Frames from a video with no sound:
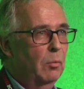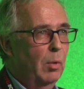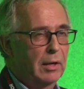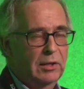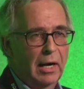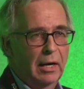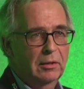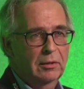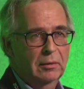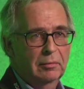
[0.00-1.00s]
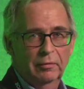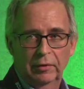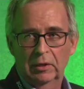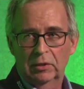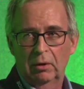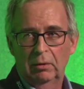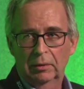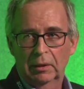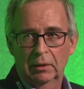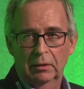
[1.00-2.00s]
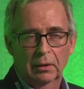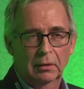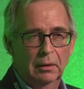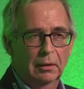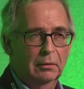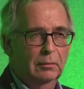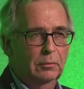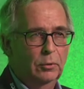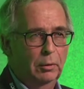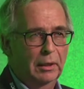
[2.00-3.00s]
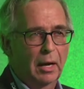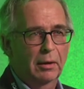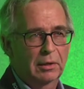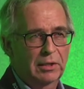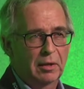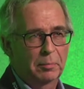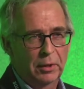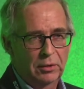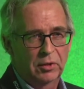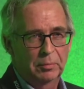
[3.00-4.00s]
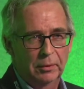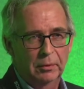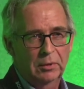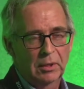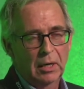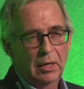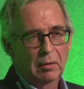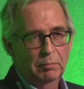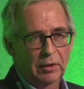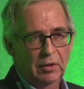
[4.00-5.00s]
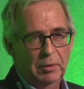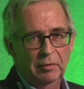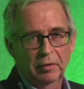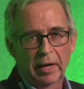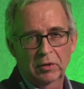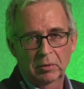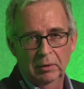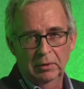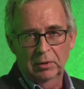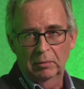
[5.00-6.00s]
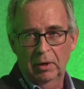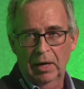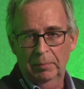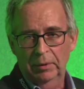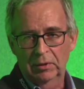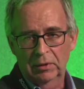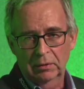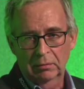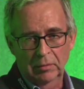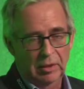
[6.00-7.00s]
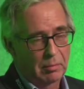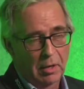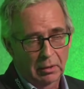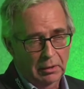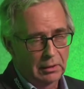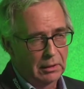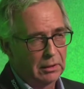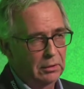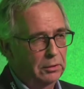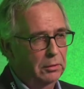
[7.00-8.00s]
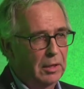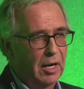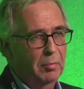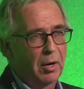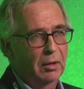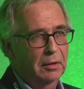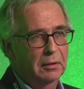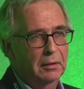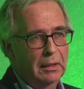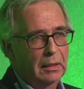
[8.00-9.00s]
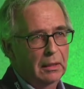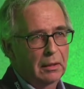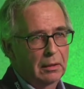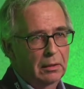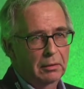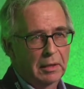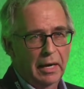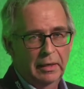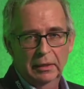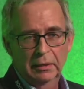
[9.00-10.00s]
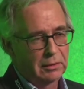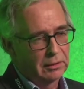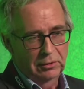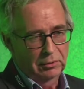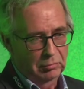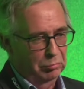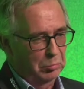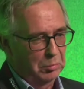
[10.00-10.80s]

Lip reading: one size fits all. They're rolling out a set of principles, but they've been flexible as to what happens in the market. And in the UK market, Gary has,